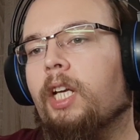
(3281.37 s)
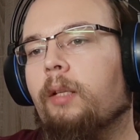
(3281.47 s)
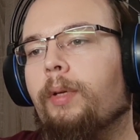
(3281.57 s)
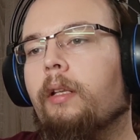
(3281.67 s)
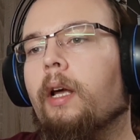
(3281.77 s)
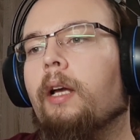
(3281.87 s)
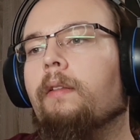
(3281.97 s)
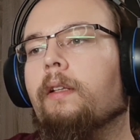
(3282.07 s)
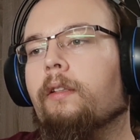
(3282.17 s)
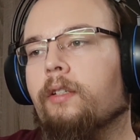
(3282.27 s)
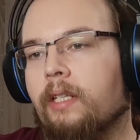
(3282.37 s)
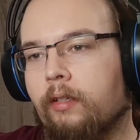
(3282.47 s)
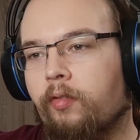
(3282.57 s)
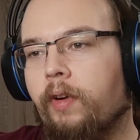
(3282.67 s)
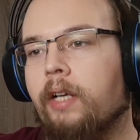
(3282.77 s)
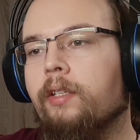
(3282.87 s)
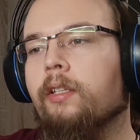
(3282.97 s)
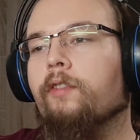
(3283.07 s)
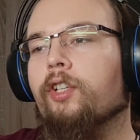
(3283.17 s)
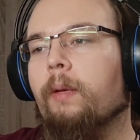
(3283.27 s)
Can't be denied that their
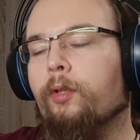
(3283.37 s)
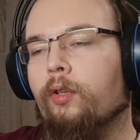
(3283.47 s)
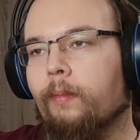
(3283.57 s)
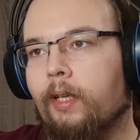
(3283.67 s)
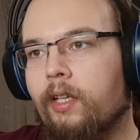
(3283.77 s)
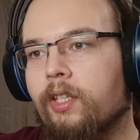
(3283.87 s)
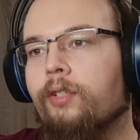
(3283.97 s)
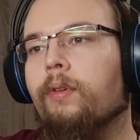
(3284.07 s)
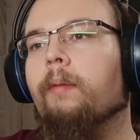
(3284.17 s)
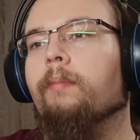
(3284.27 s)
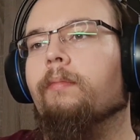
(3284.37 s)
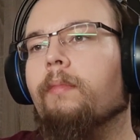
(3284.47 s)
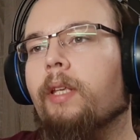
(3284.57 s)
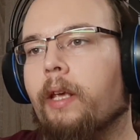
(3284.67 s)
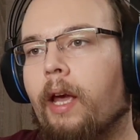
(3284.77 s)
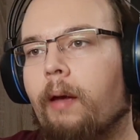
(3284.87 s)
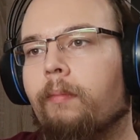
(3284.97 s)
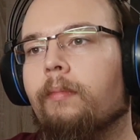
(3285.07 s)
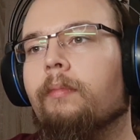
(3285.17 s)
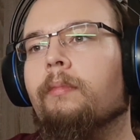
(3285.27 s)
sacrifices have shaped human history. Yeah.
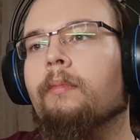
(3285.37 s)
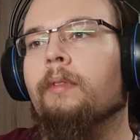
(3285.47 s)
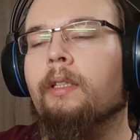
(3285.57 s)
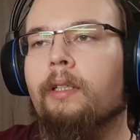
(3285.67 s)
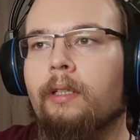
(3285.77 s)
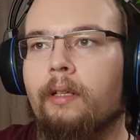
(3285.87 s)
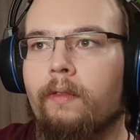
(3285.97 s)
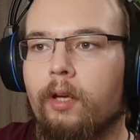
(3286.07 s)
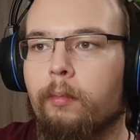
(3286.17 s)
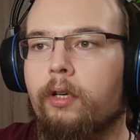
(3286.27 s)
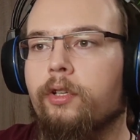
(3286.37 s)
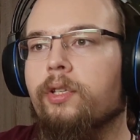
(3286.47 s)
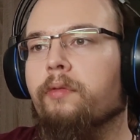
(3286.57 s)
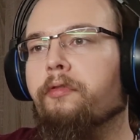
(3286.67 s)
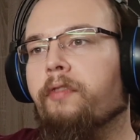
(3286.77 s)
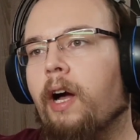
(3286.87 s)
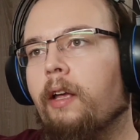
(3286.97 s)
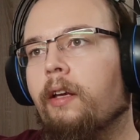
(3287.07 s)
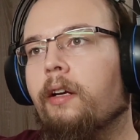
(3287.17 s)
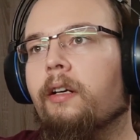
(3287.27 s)
The emergence of
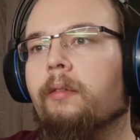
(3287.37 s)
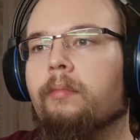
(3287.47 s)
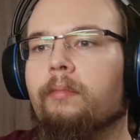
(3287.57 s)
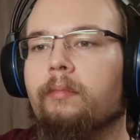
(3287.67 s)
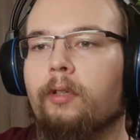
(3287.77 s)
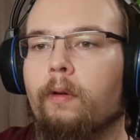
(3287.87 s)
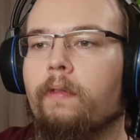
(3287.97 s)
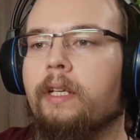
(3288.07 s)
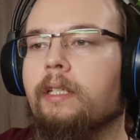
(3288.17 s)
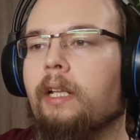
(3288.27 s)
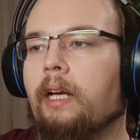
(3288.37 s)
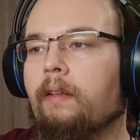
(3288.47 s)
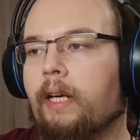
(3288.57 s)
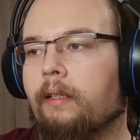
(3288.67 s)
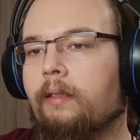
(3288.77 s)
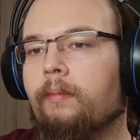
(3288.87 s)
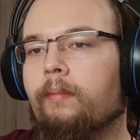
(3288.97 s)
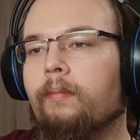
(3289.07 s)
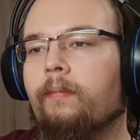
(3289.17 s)
fire, all things like that.